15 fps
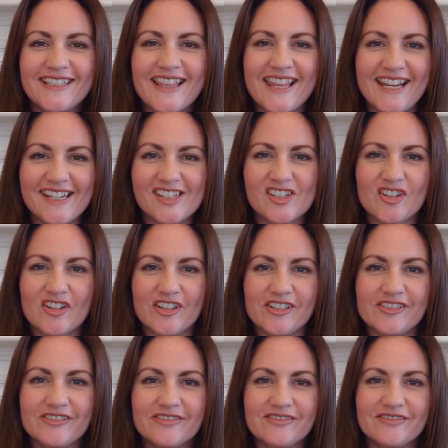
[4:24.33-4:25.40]
Thanks,
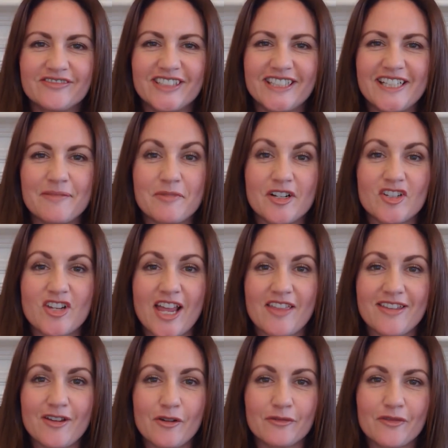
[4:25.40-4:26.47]
Joe. Really
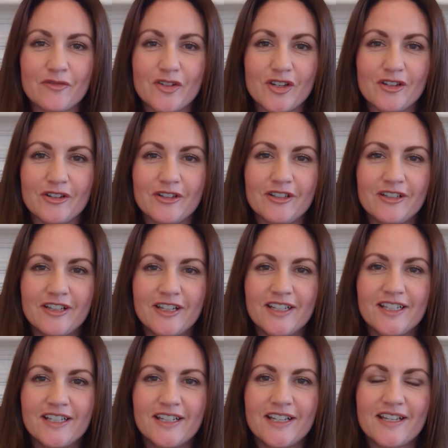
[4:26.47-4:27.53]
appreciate the overview.
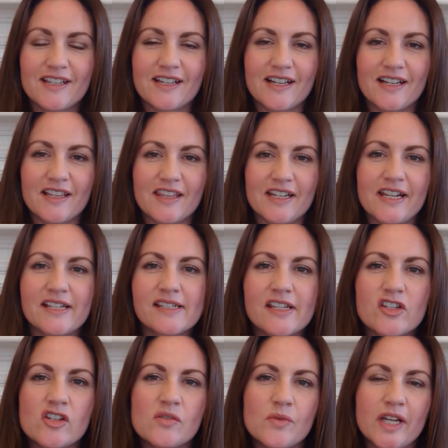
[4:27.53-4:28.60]
The next
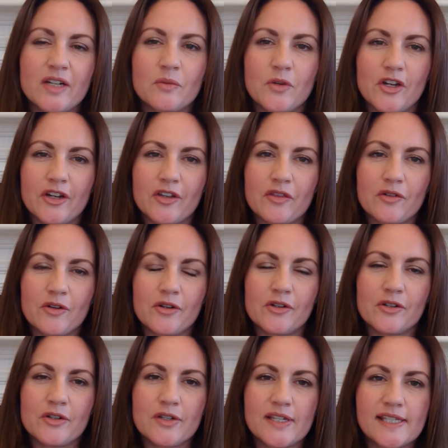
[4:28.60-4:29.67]
session, we're going to work
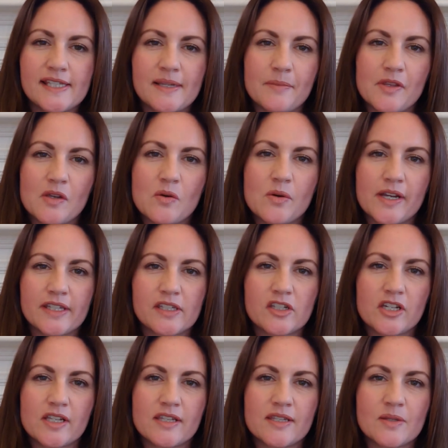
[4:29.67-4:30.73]
through some of the
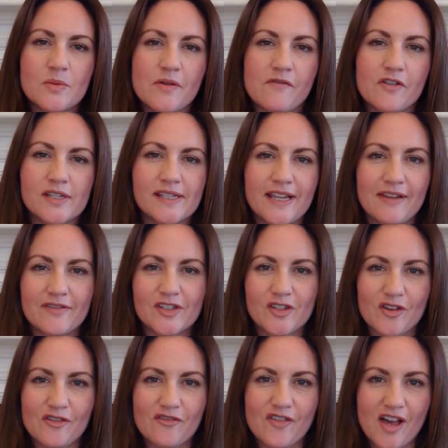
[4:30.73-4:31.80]
questions we've received
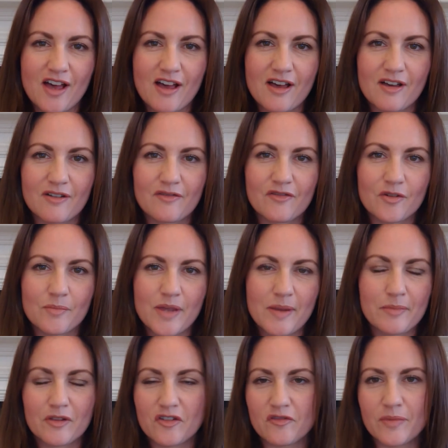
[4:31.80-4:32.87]
so far from
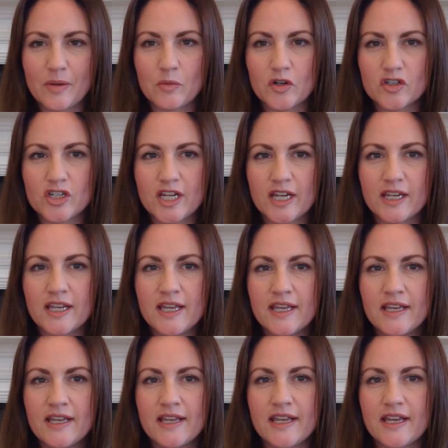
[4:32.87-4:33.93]
people who've been watching
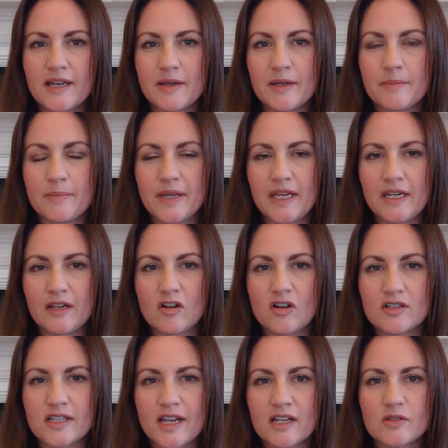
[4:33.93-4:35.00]
and been in
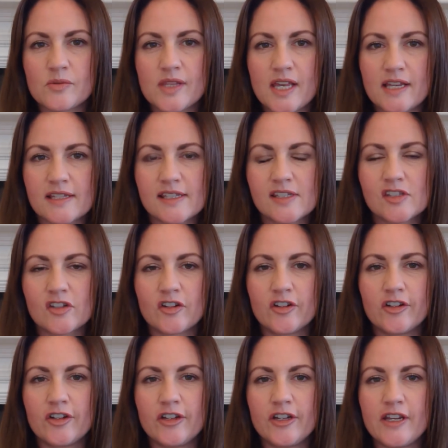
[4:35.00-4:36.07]
contact with us. So
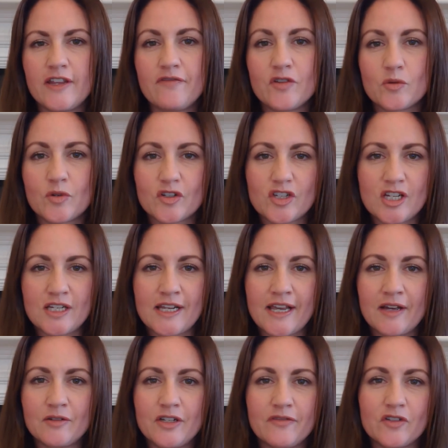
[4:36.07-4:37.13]
if you're watching
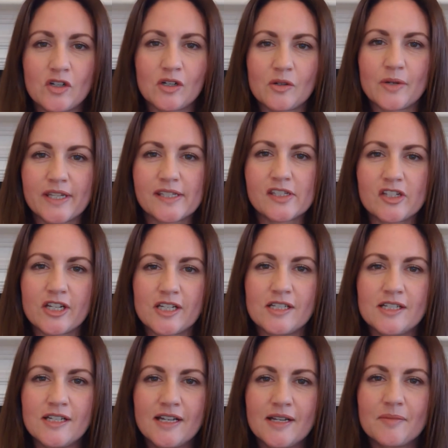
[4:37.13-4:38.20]
now and you've got a
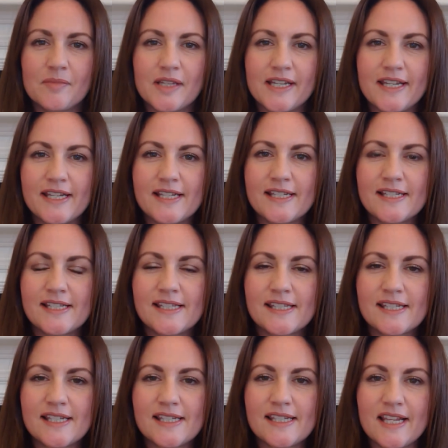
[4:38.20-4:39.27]
question,
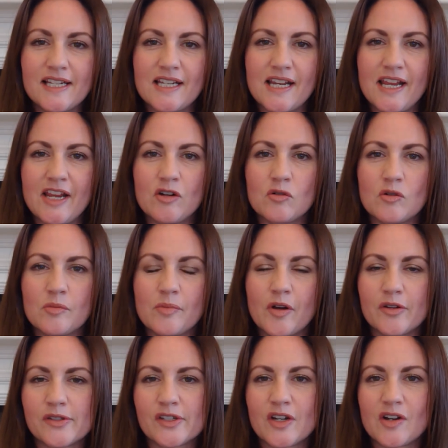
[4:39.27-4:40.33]
please send it in or
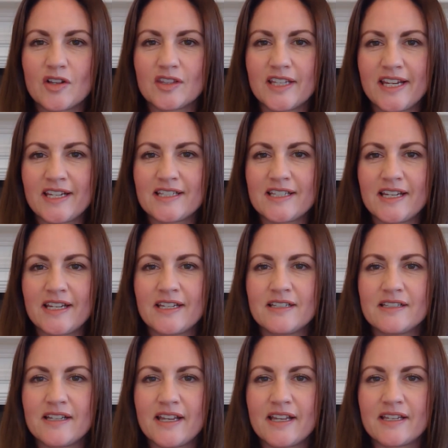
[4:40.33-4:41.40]
post it on
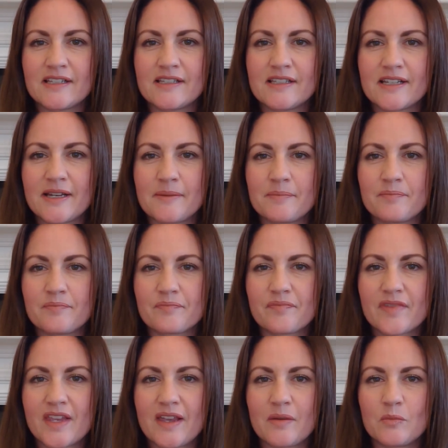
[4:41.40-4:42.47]
LinkedIn,
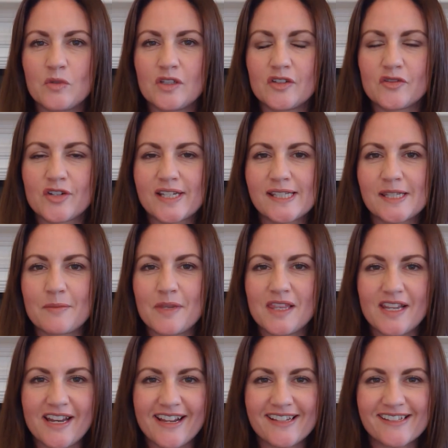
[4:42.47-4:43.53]
and we'll address them in
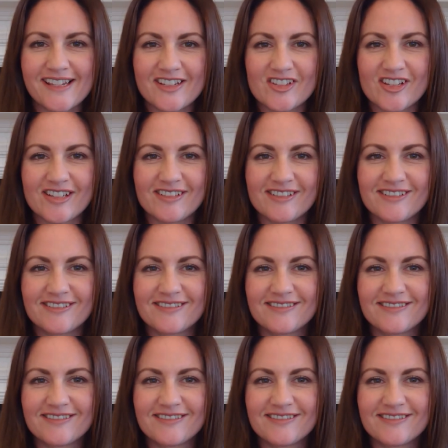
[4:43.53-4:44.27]
the next session.